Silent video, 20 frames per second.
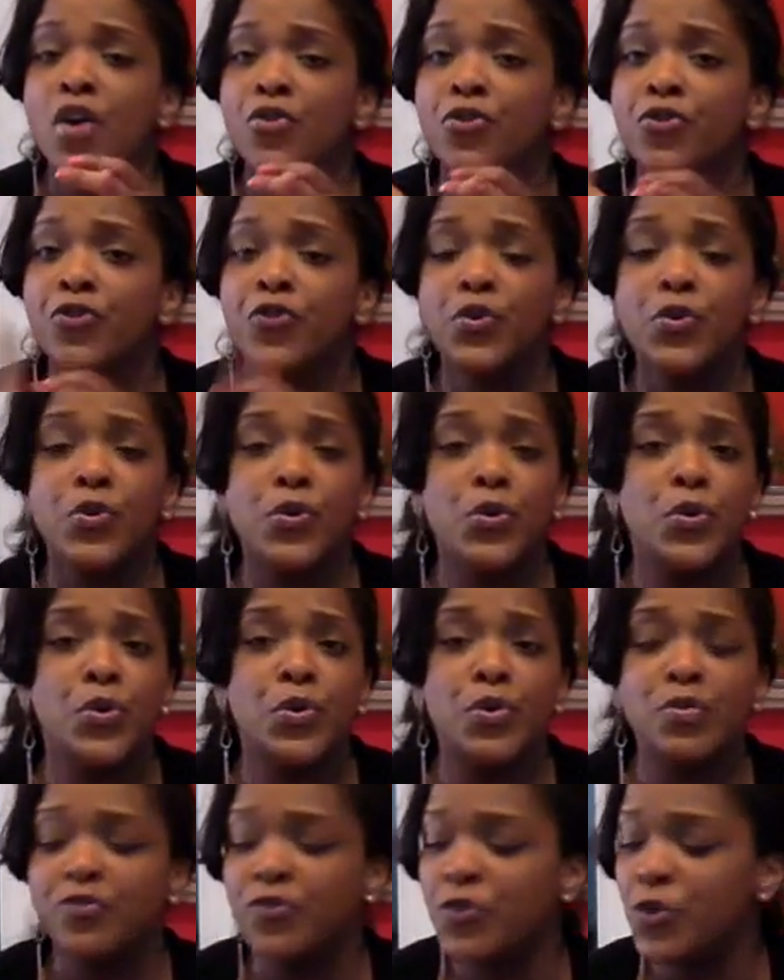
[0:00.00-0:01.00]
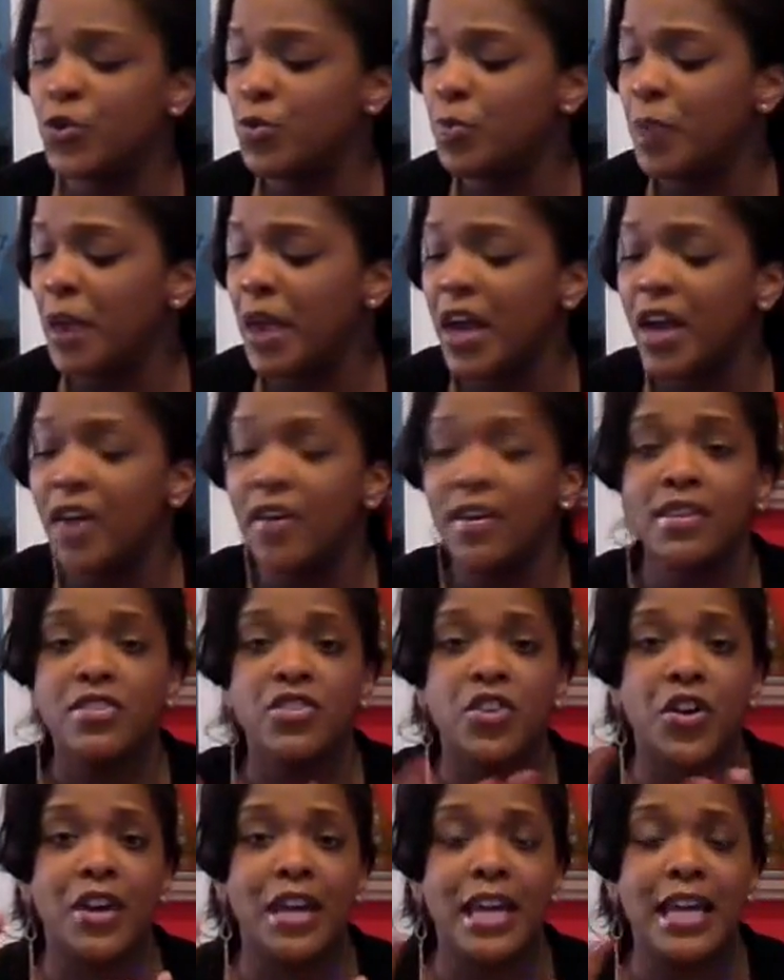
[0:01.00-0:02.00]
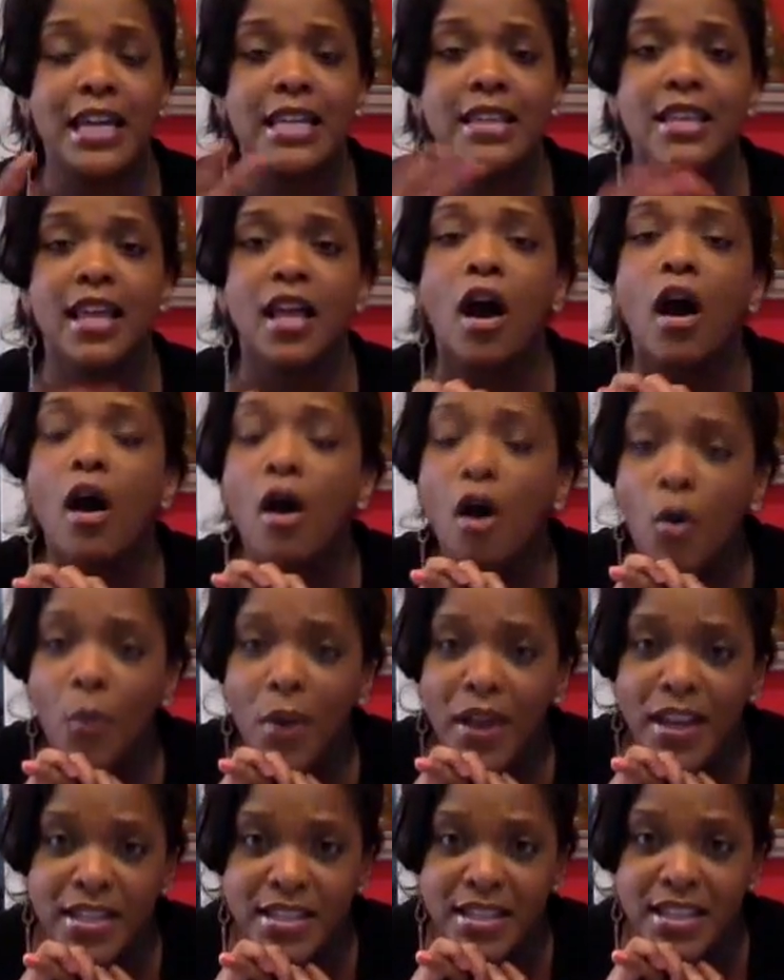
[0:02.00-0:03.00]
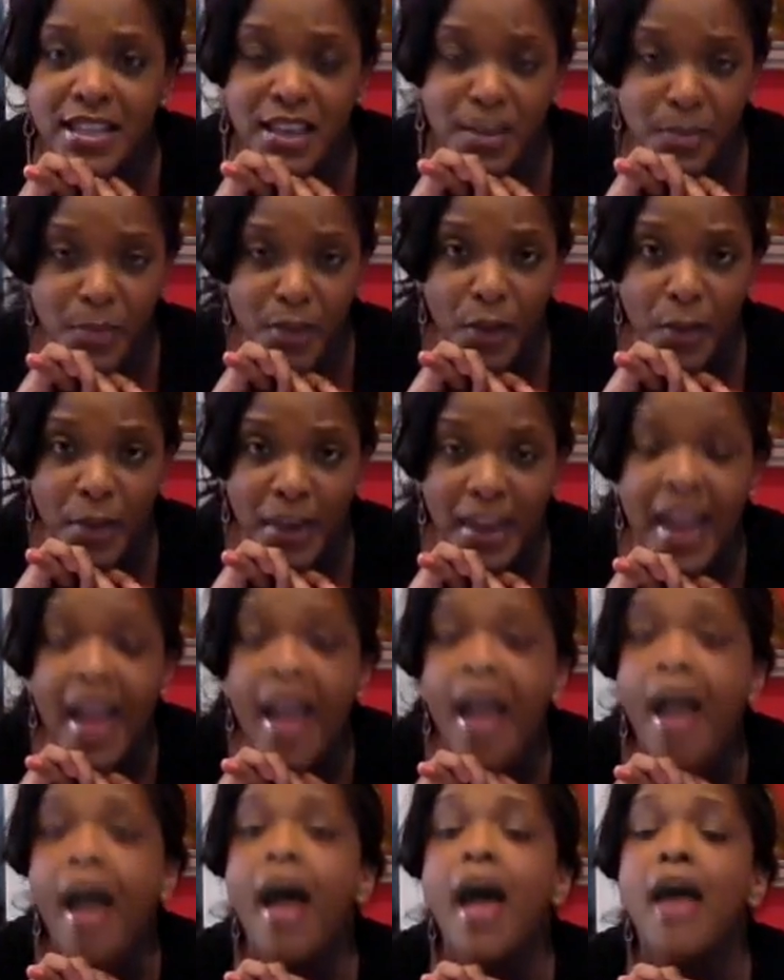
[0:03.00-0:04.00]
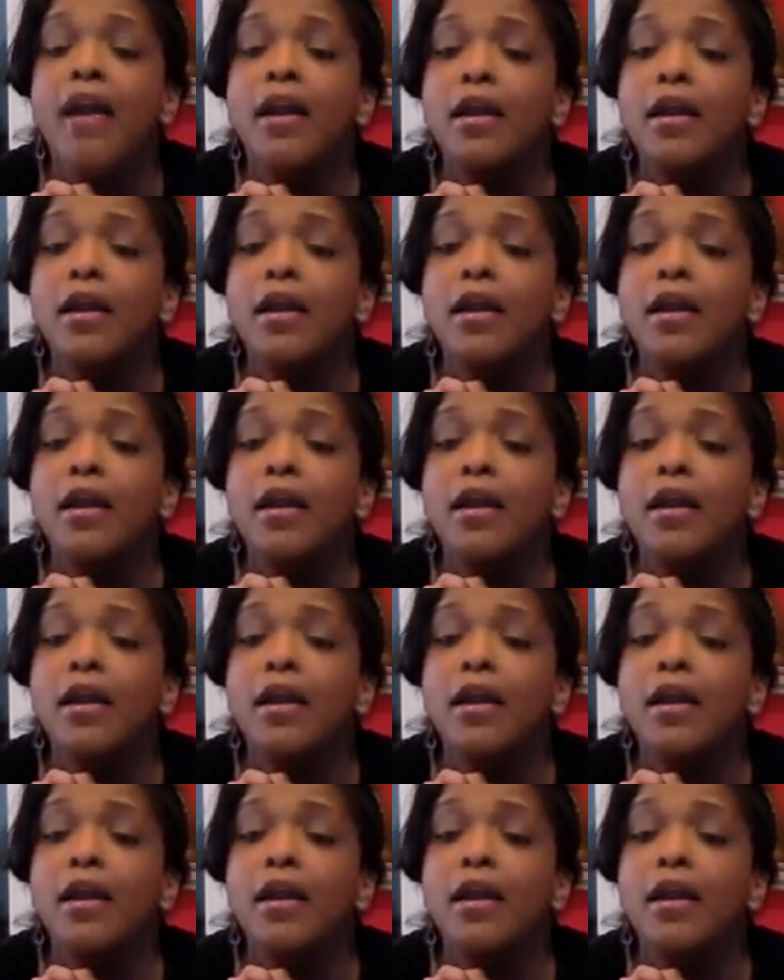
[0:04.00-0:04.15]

food pairings, or anything, always email me at